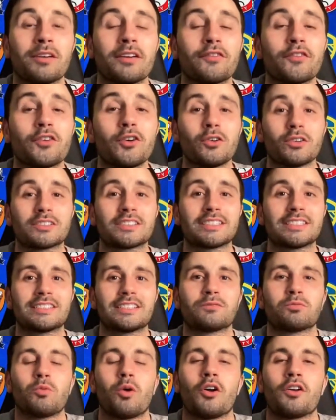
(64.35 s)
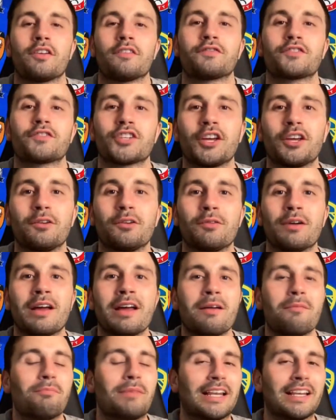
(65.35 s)
And of course, this is one of two
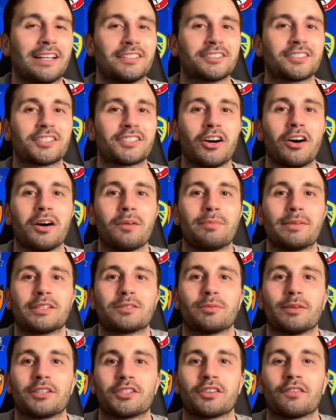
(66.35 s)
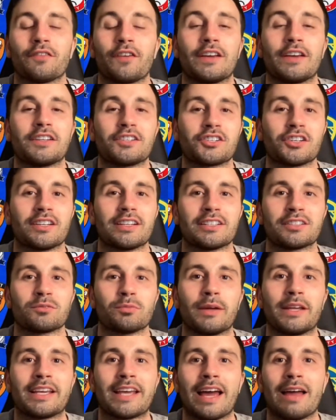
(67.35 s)
Midlands derbies which are featured
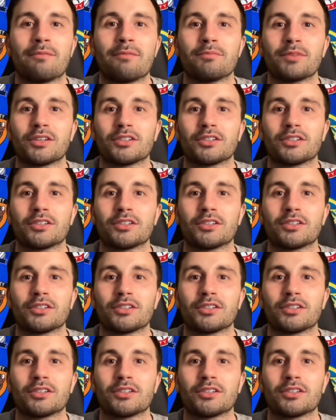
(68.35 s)
this weekend,